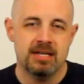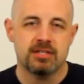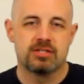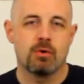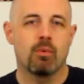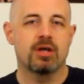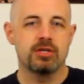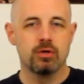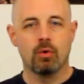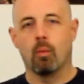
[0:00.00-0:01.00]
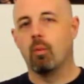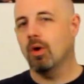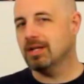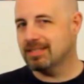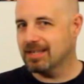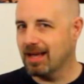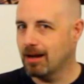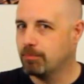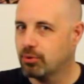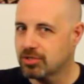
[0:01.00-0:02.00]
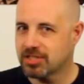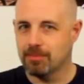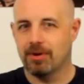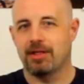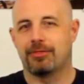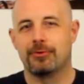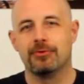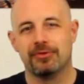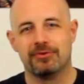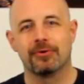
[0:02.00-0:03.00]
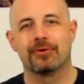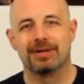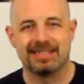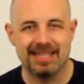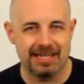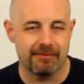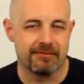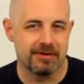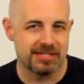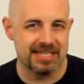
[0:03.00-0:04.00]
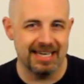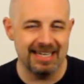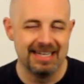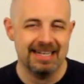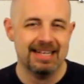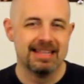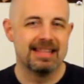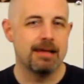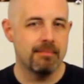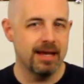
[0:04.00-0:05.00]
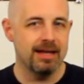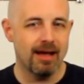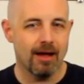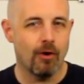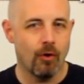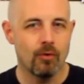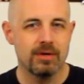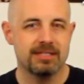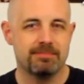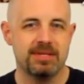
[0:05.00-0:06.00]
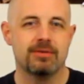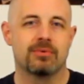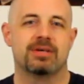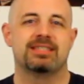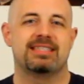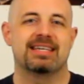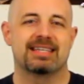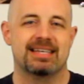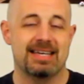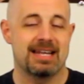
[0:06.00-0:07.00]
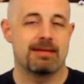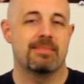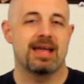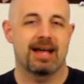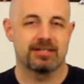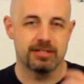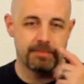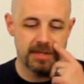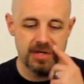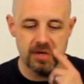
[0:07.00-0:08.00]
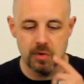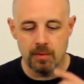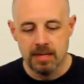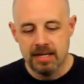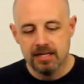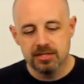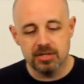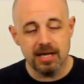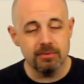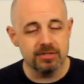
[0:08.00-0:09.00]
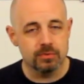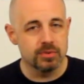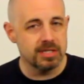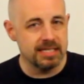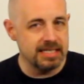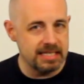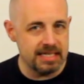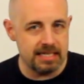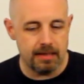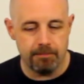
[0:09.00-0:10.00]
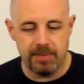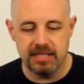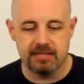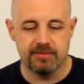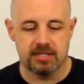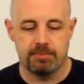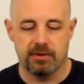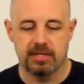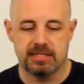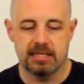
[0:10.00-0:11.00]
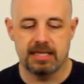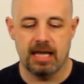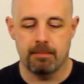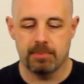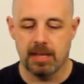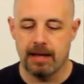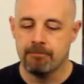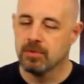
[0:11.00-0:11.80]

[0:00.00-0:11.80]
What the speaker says: So while you'll want to kind of push somebody through the door and take the first hit, they may not always be the ones taking the hit. It may actually be you. So that was a really neat piece of experience to the gameplay.